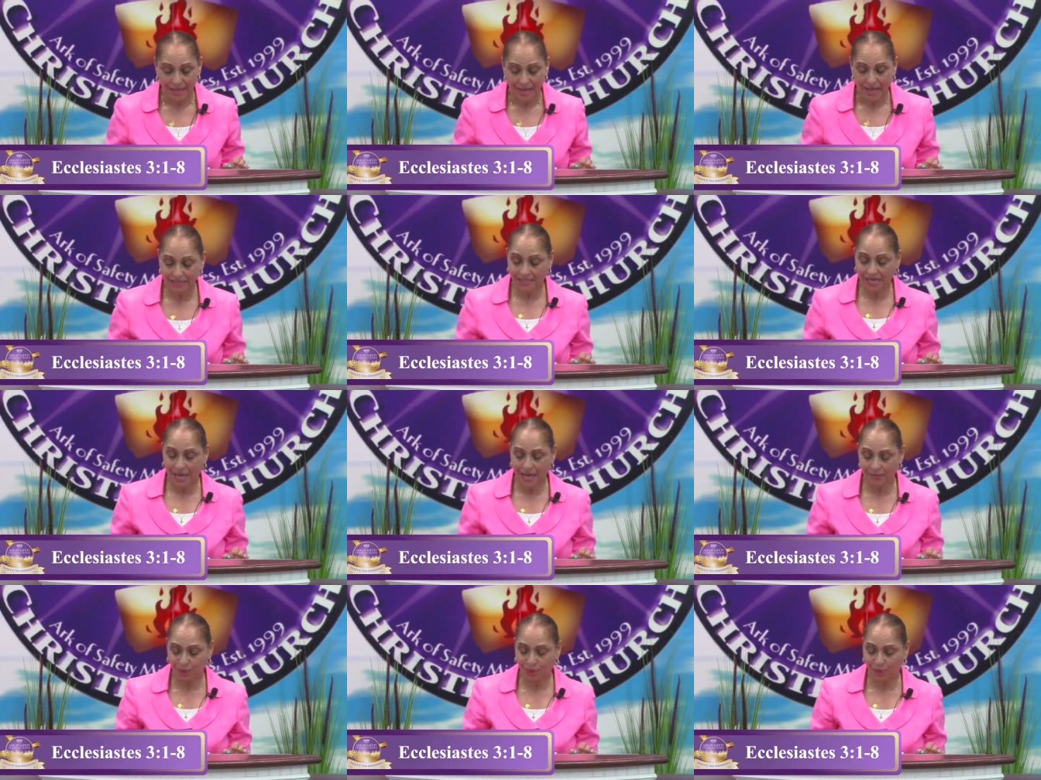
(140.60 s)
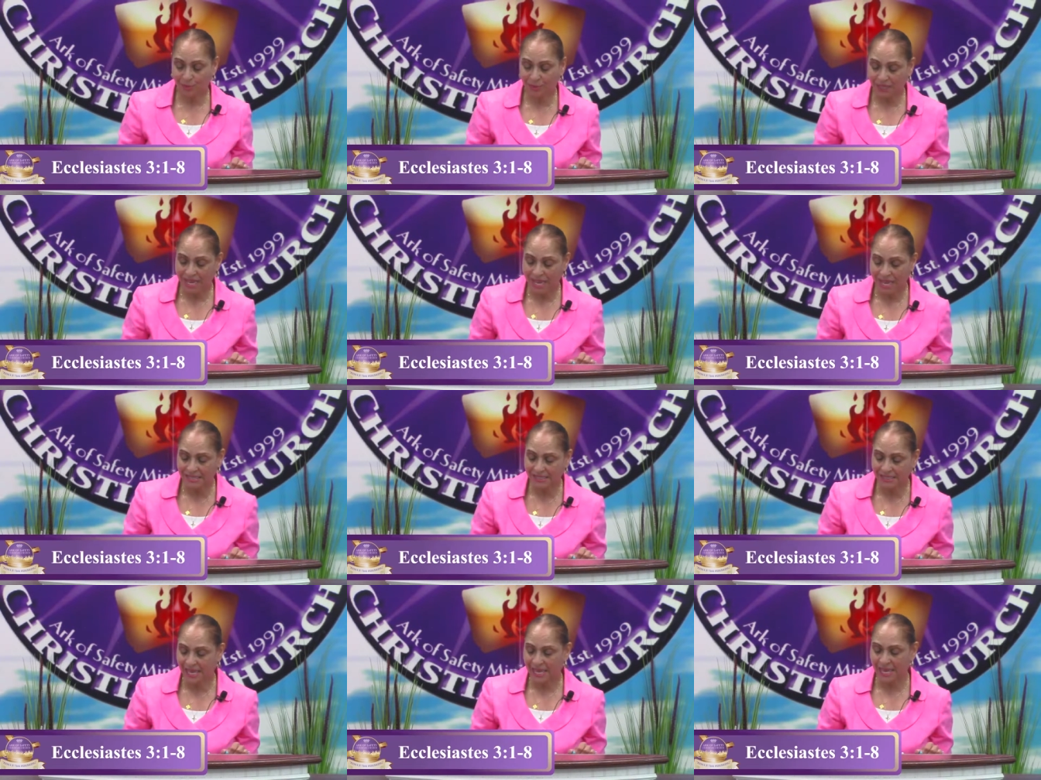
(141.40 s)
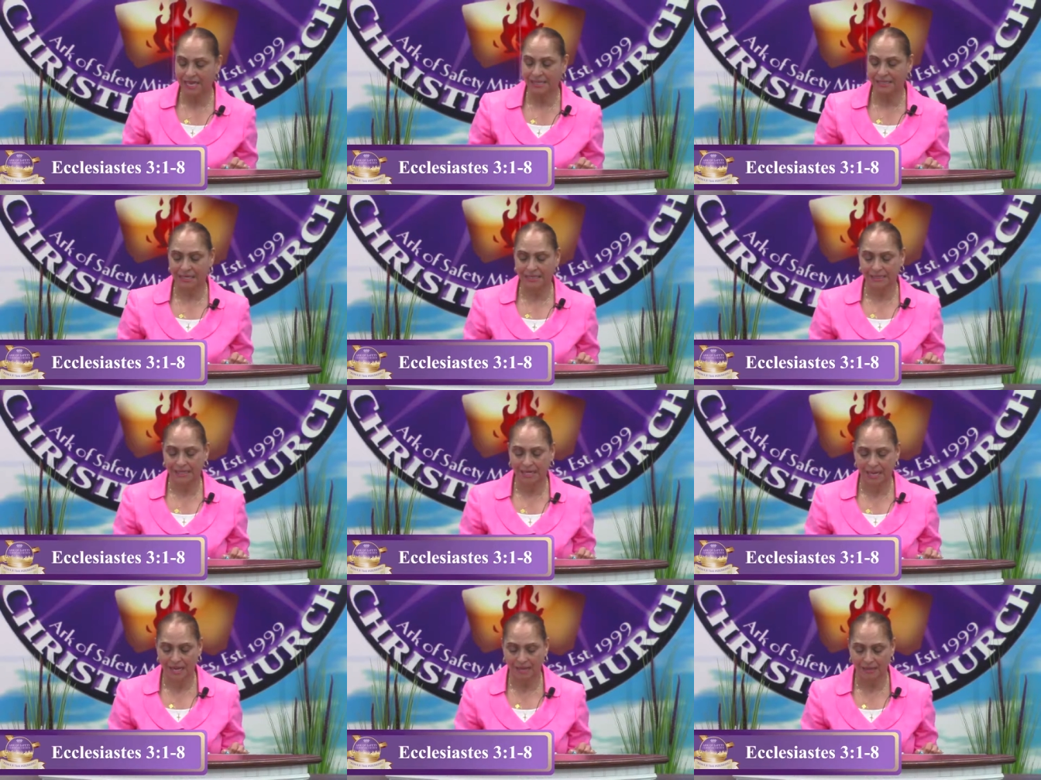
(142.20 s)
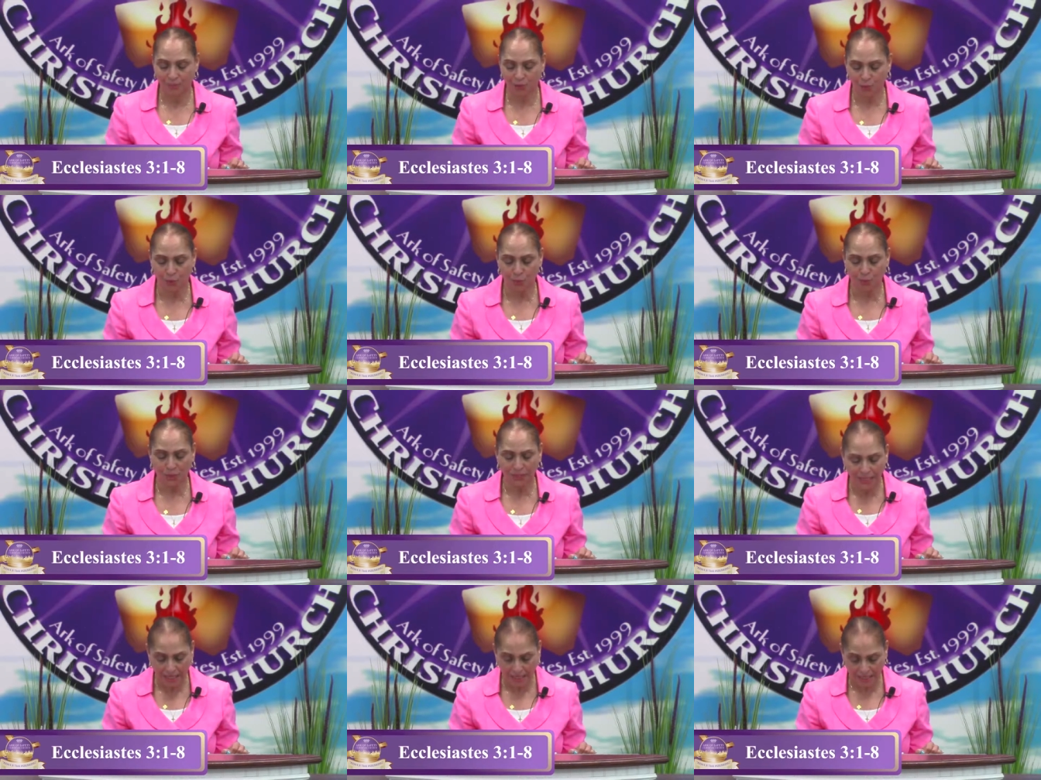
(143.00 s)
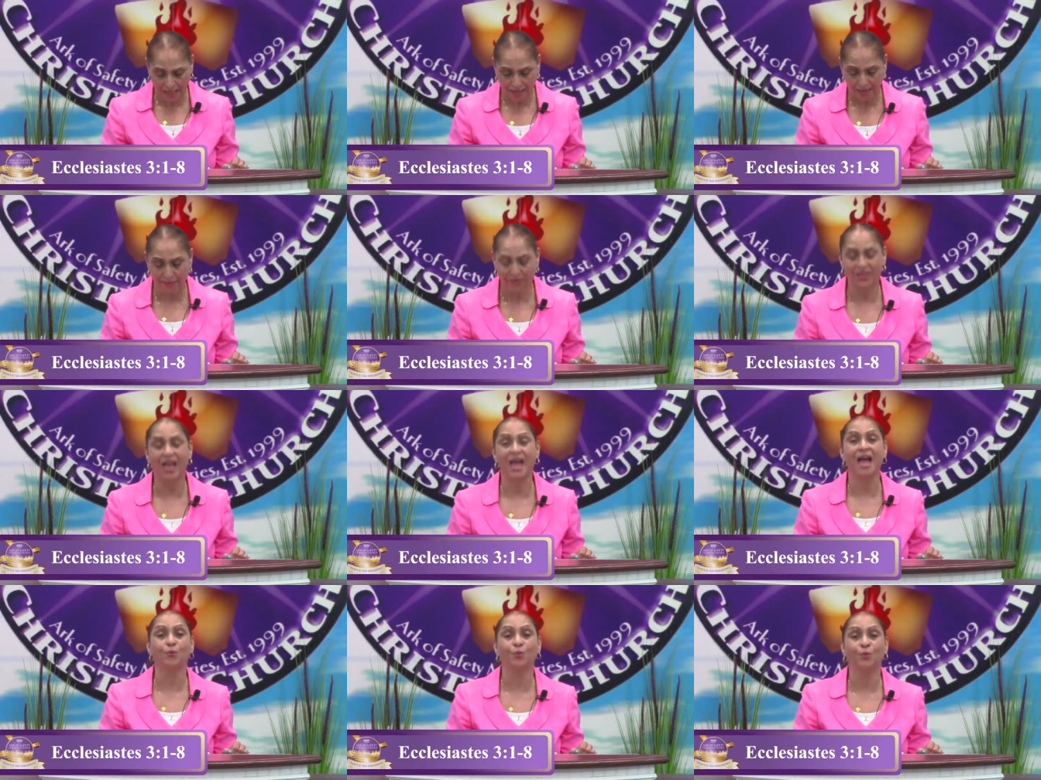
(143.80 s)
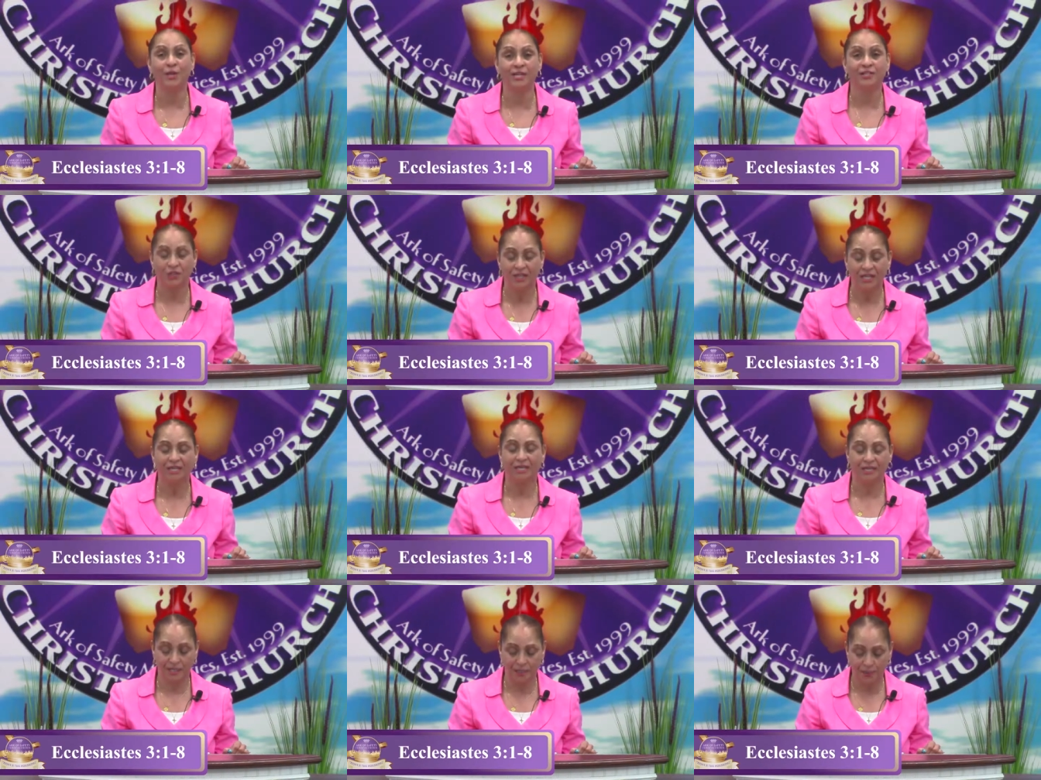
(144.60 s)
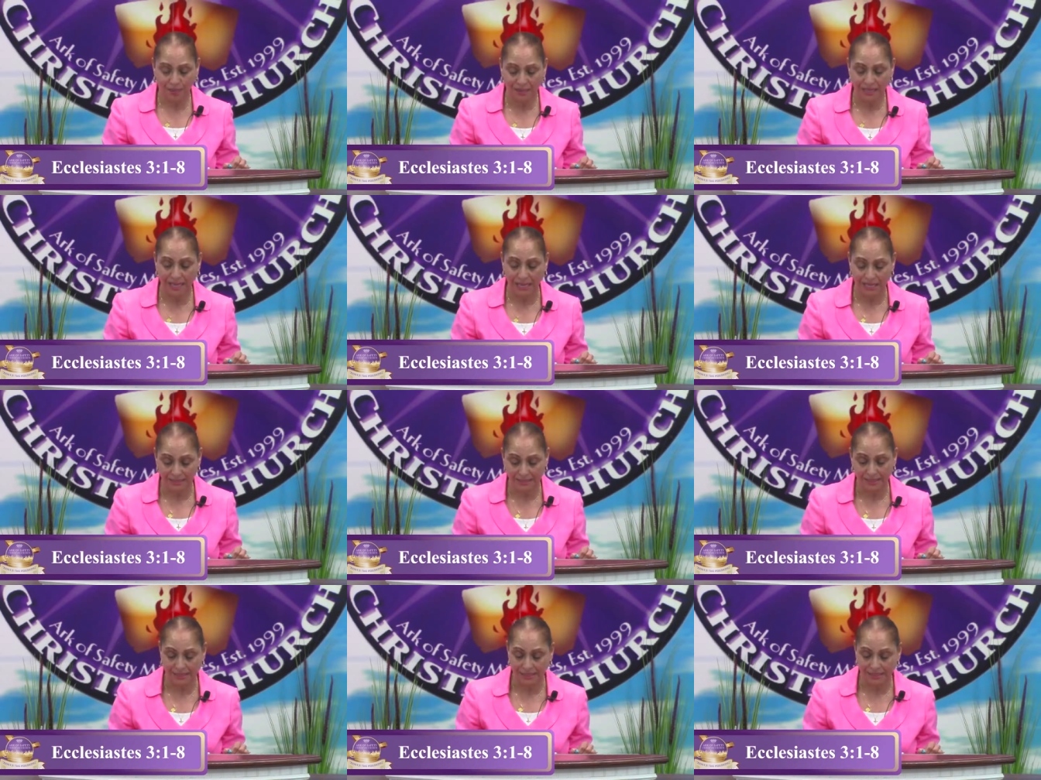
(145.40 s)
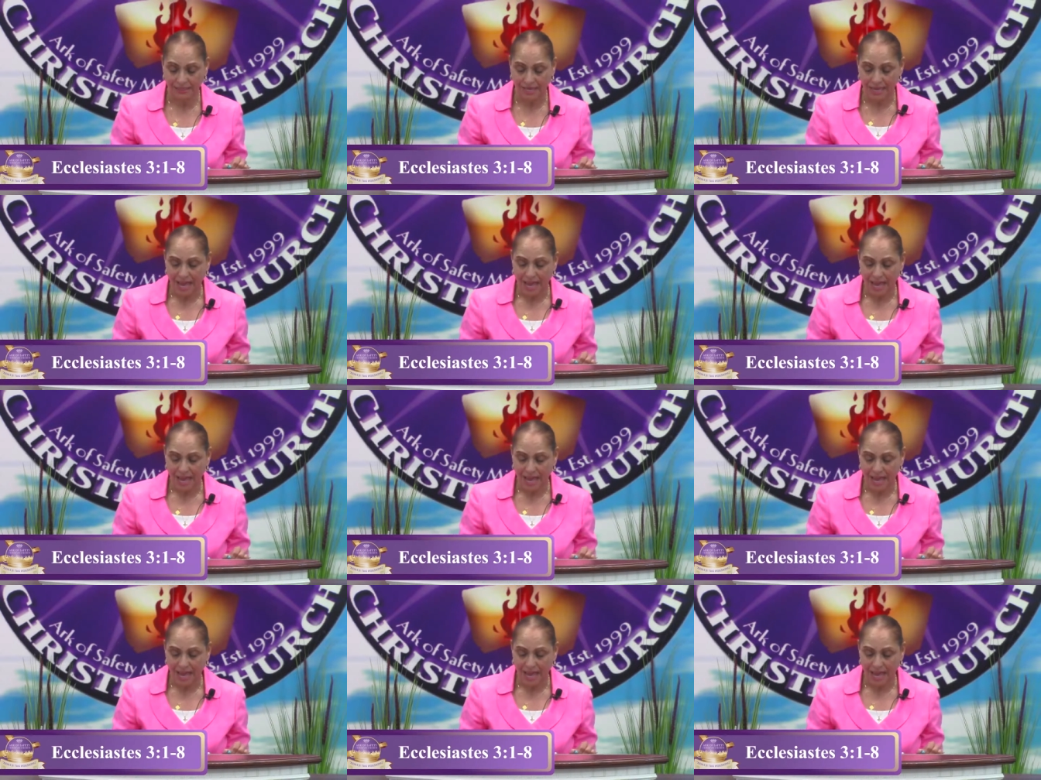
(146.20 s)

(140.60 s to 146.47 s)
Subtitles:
a time to plant and a time to pluck up that which is planted,